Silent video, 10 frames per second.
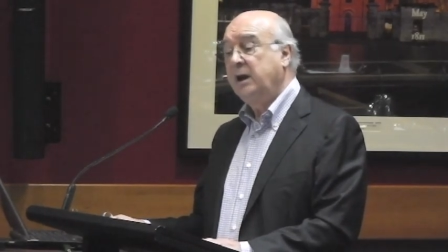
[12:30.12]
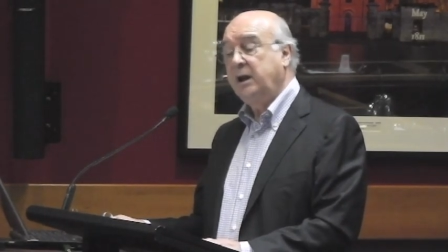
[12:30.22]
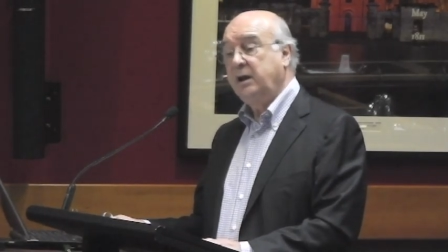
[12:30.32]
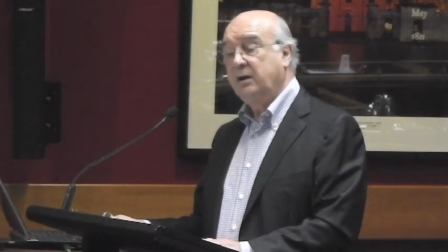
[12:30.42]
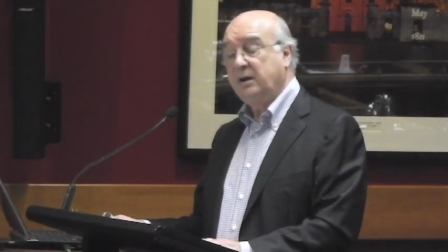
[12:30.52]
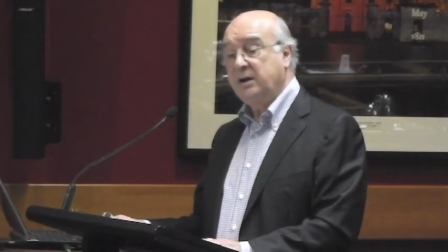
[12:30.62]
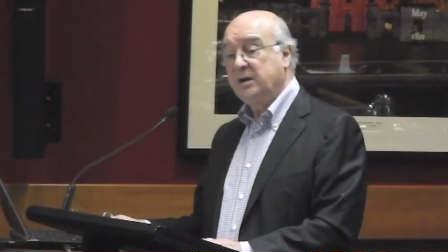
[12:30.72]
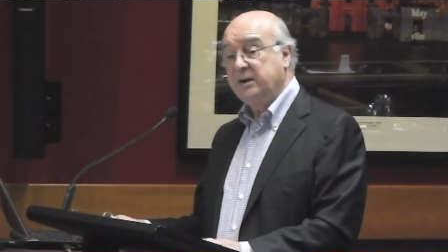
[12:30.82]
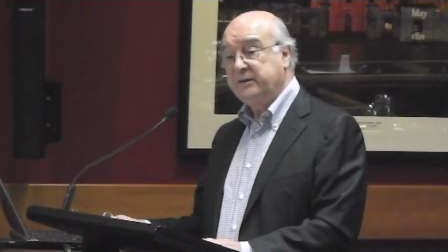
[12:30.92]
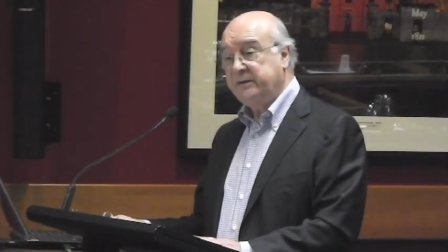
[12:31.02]
in
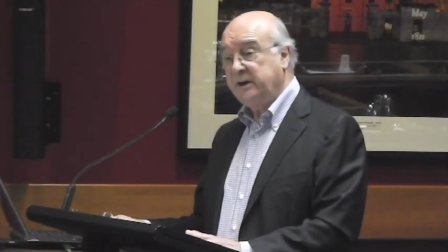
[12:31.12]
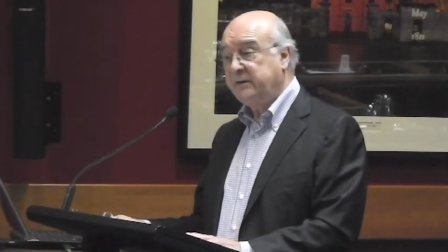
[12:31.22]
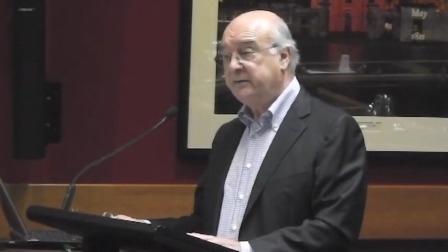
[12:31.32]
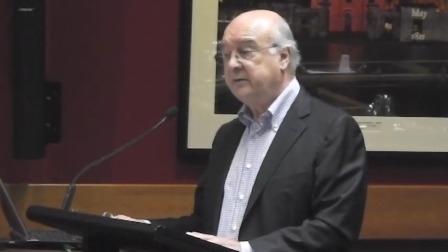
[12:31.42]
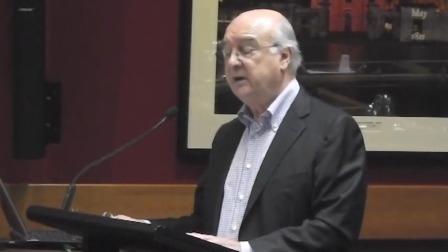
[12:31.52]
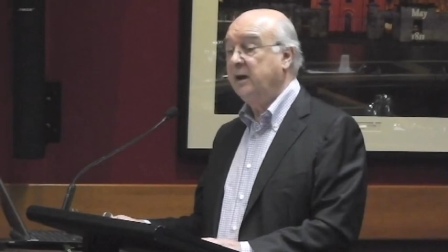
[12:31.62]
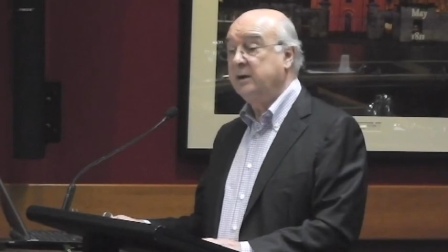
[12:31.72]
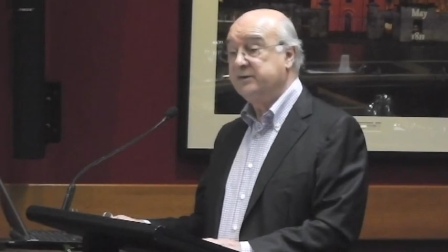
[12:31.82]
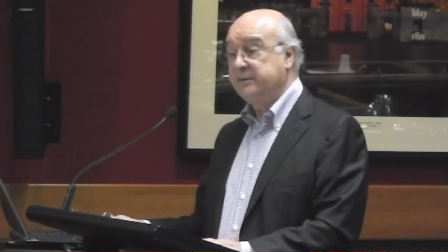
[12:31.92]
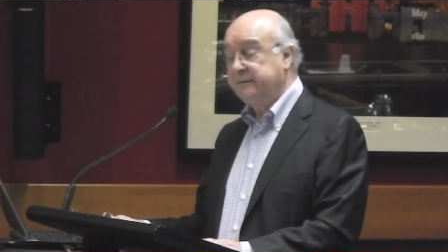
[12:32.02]
1996 and
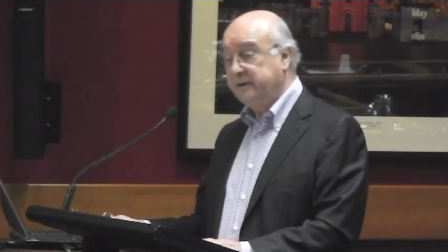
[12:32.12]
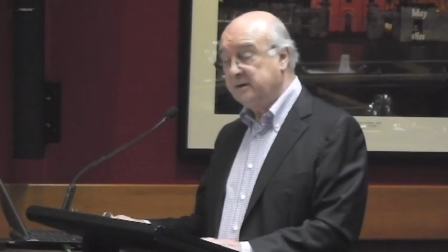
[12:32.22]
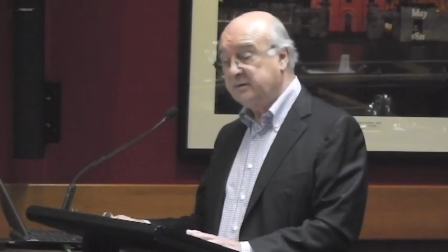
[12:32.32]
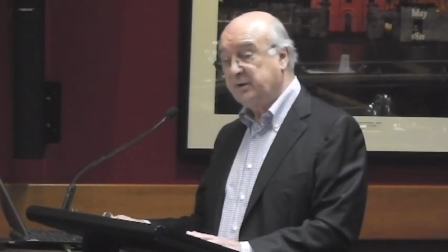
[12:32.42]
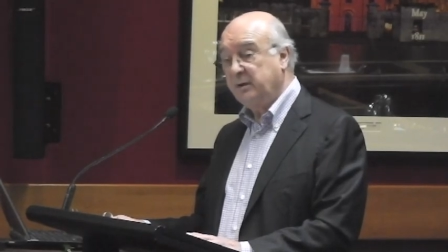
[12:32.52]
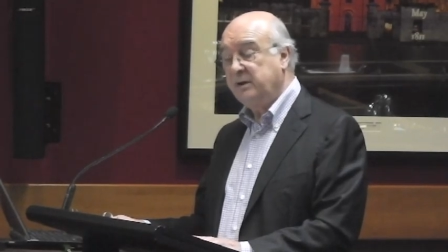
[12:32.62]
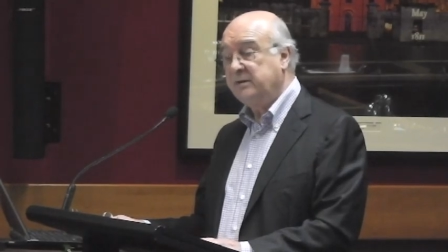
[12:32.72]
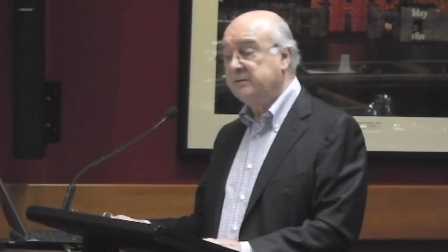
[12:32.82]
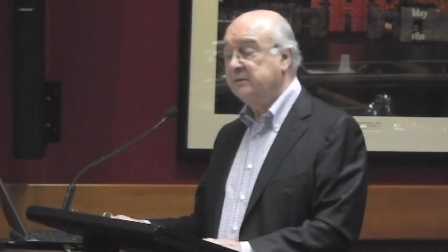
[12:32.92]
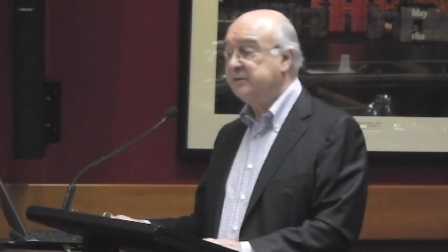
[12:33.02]
he was defeated as Prime
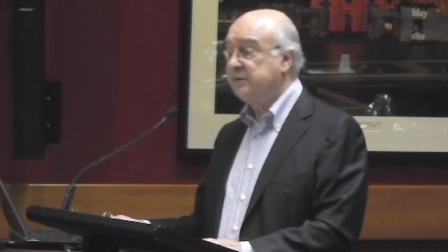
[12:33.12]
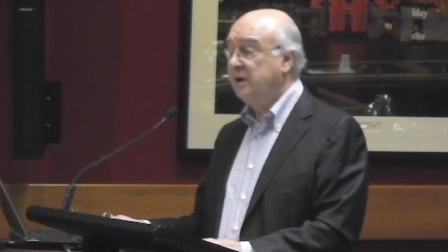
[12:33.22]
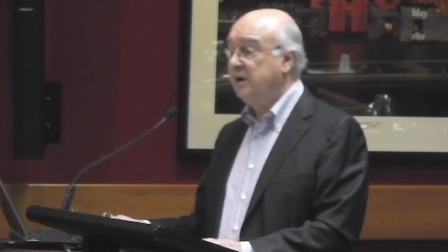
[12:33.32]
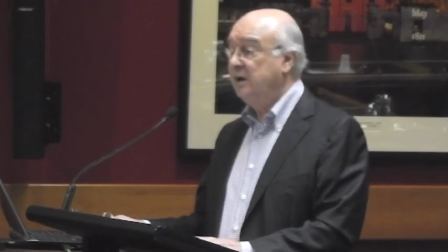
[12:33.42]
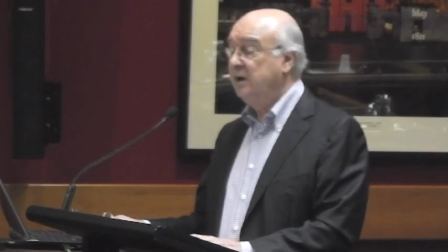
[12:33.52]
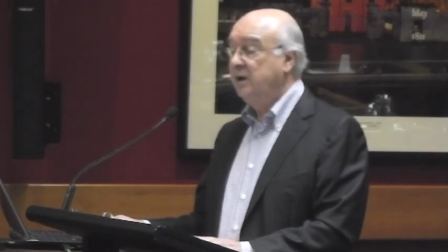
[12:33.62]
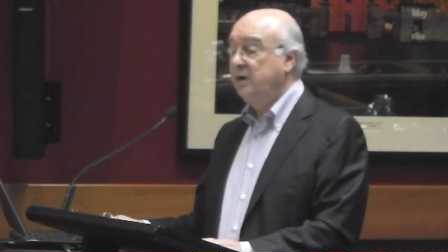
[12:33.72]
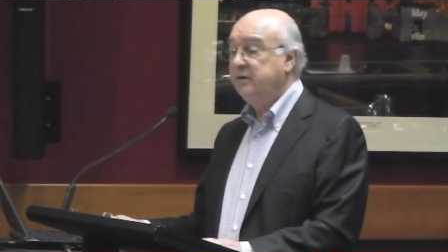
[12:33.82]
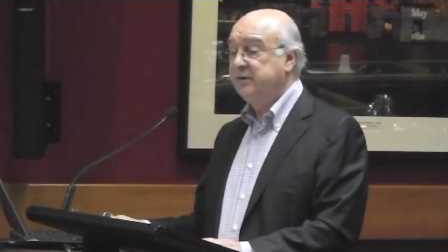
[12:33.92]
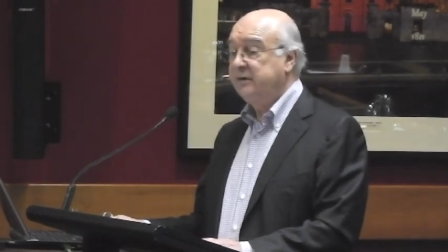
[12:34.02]
Minister of Australia
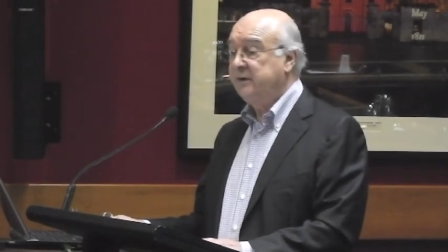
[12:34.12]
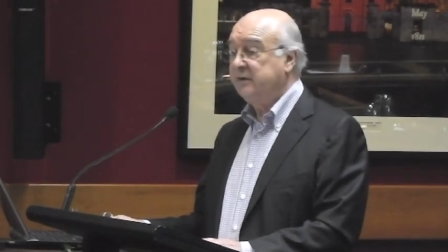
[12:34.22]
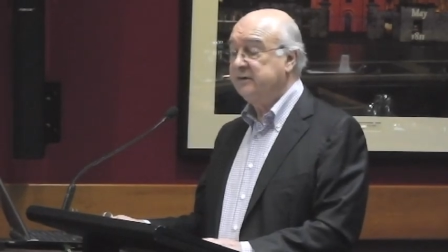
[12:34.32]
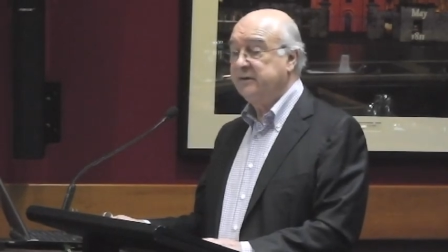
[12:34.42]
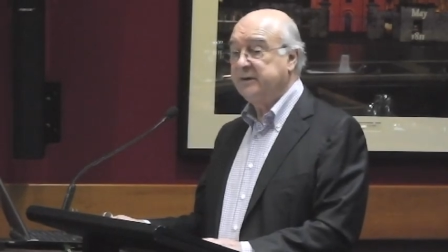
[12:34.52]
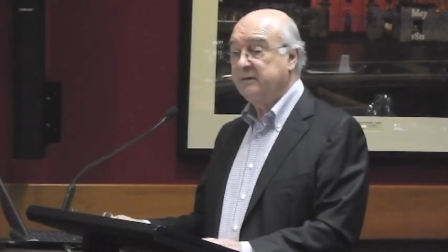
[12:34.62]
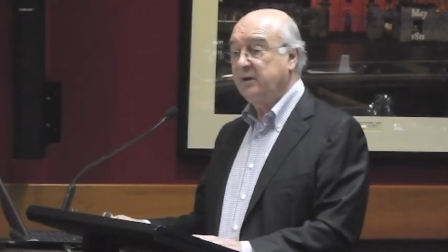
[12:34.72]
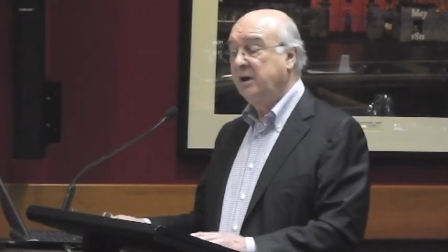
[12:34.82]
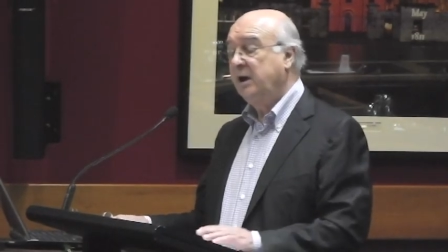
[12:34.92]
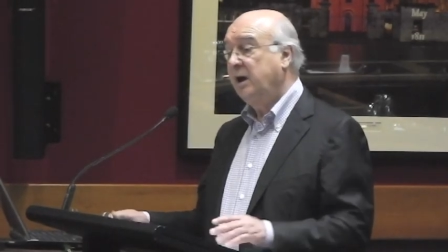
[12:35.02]
in
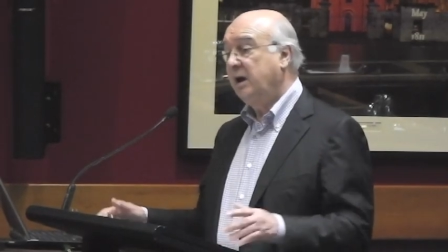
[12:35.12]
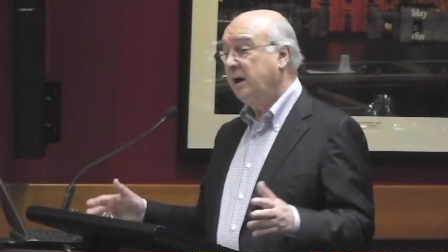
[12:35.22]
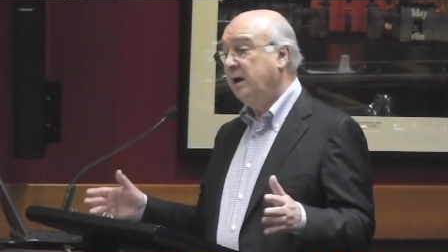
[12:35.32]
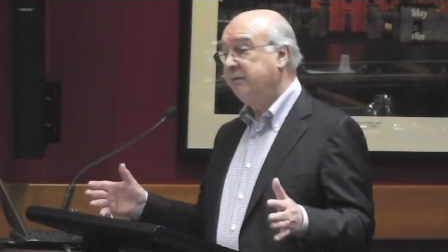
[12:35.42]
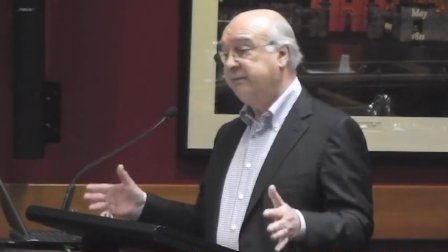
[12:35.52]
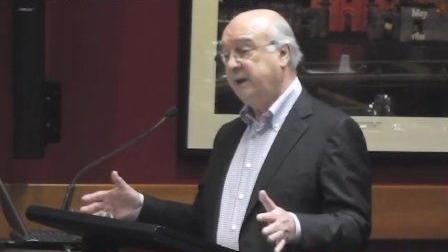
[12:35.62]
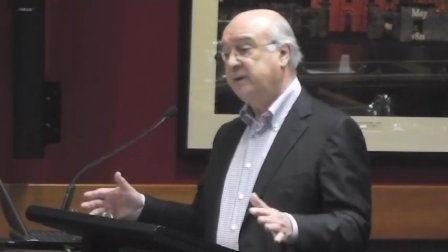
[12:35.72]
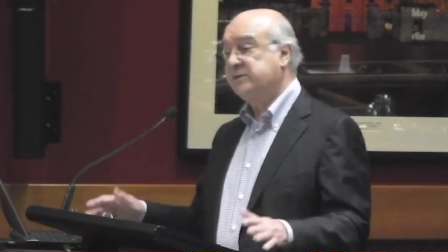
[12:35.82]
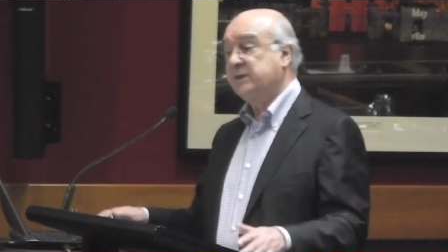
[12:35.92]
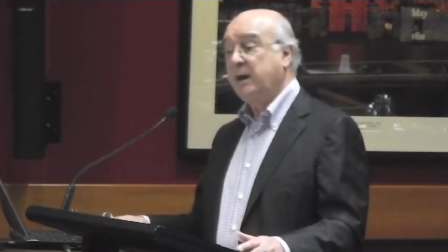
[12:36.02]
2007 are
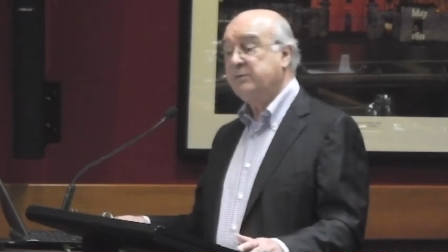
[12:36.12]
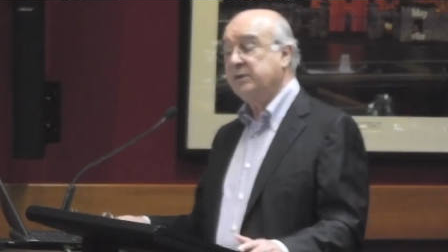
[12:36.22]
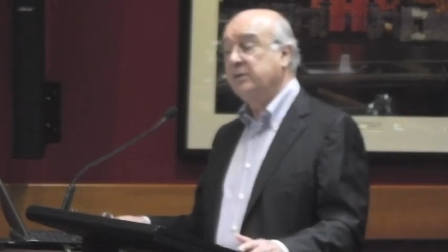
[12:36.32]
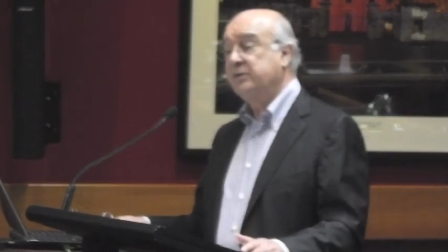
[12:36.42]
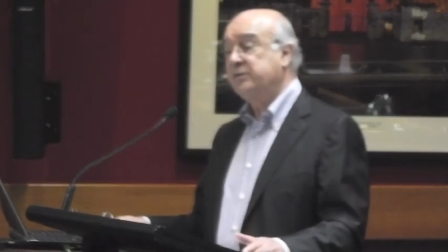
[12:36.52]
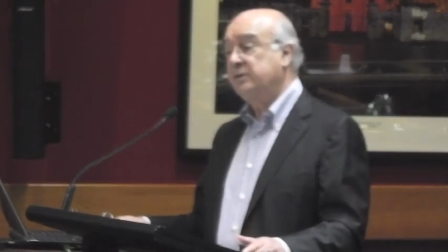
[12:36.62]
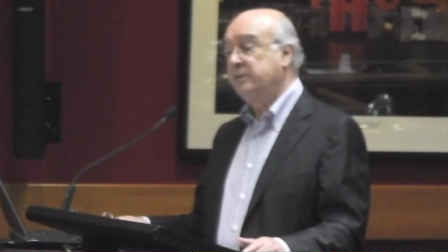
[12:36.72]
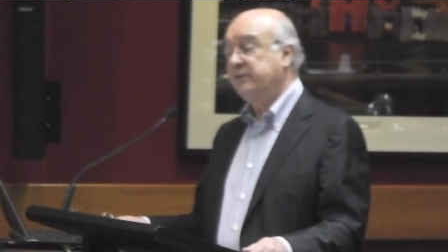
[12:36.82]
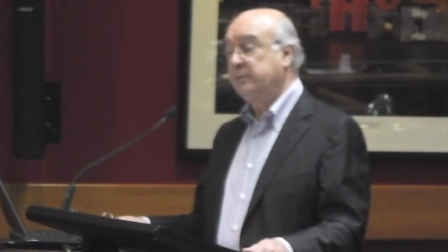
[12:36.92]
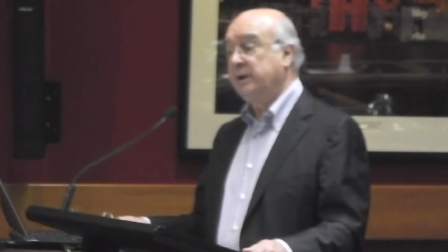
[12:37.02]
facts, absolute
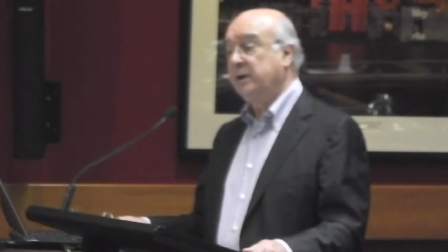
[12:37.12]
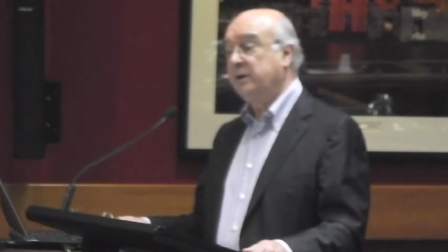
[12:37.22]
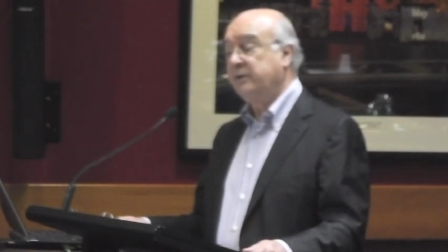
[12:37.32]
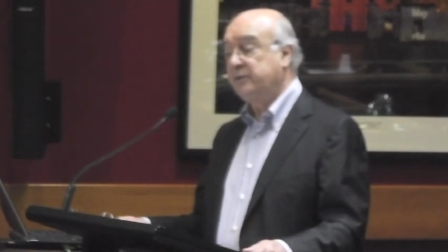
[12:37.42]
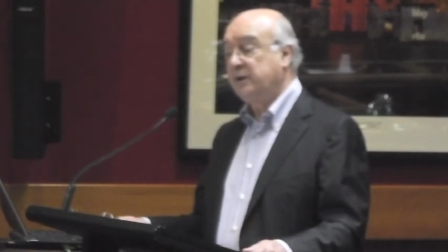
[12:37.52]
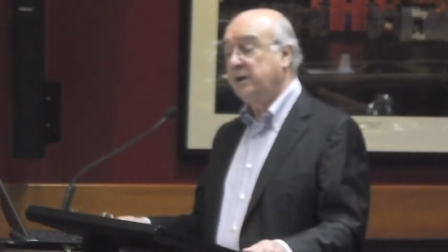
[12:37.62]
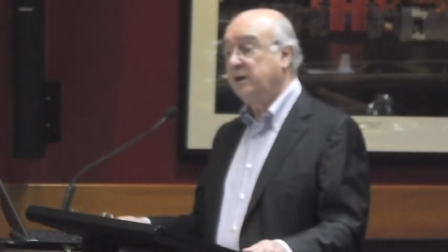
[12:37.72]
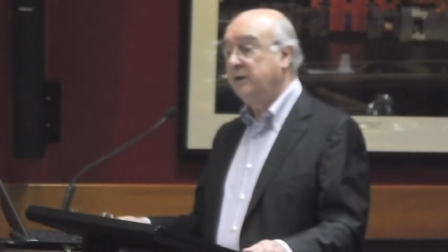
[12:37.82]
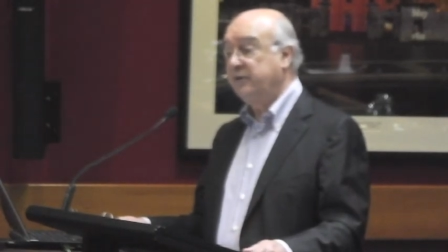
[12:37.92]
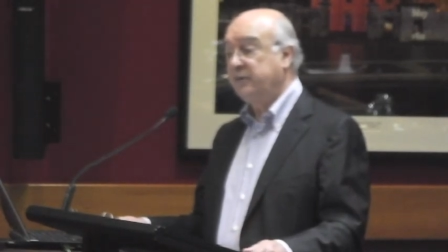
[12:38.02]
truths about
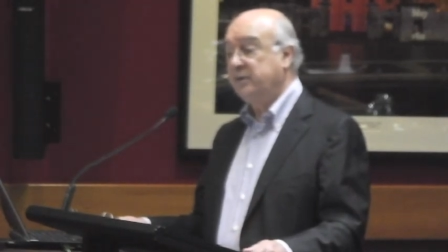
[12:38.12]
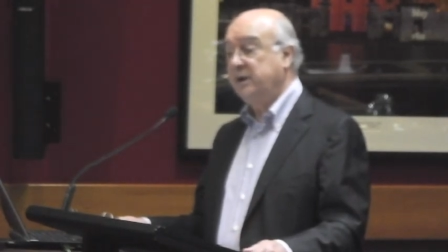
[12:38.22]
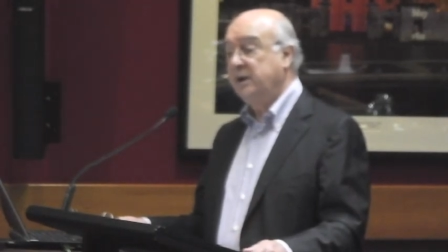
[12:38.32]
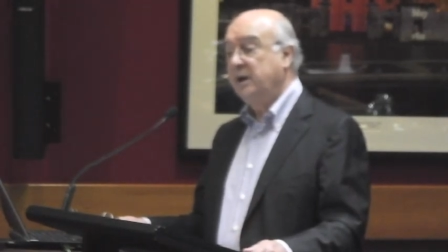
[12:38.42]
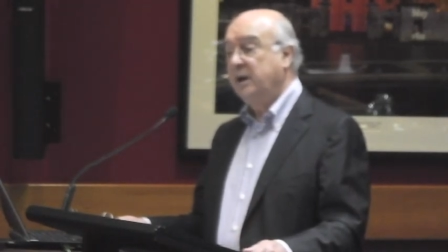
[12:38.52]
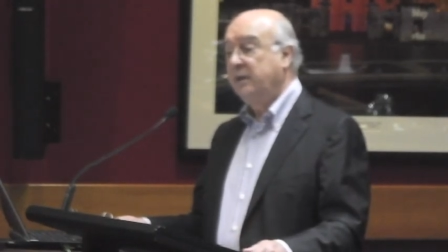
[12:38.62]
Australian history